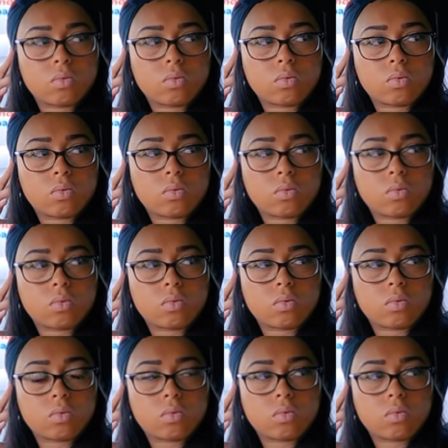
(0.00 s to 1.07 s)

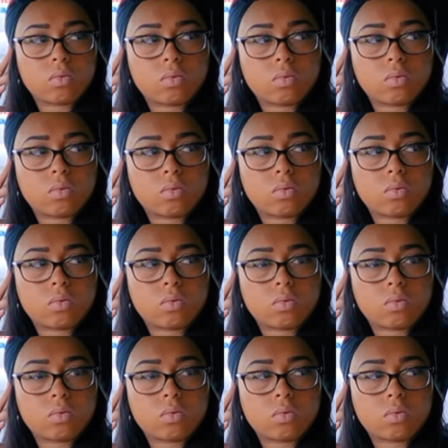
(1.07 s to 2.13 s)

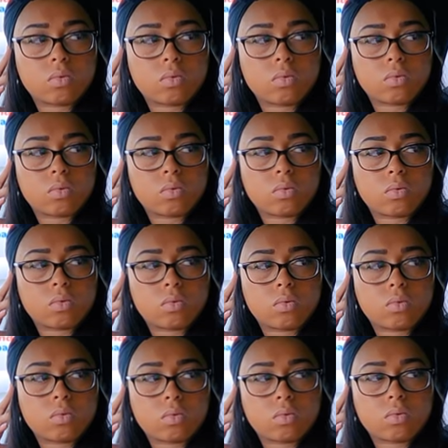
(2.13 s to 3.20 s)

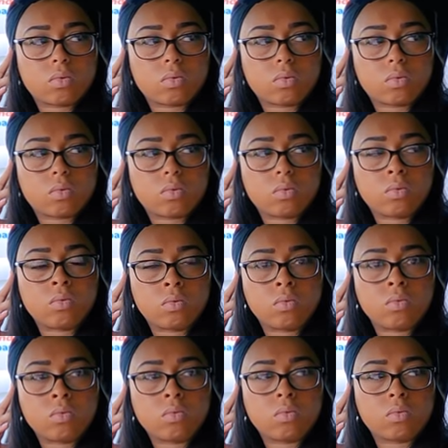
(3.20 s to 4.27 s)

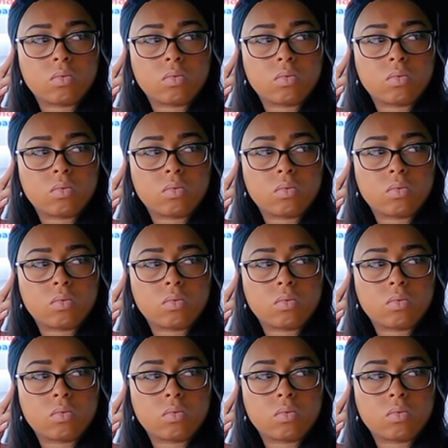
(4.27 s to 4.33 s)
This person isn't speaking.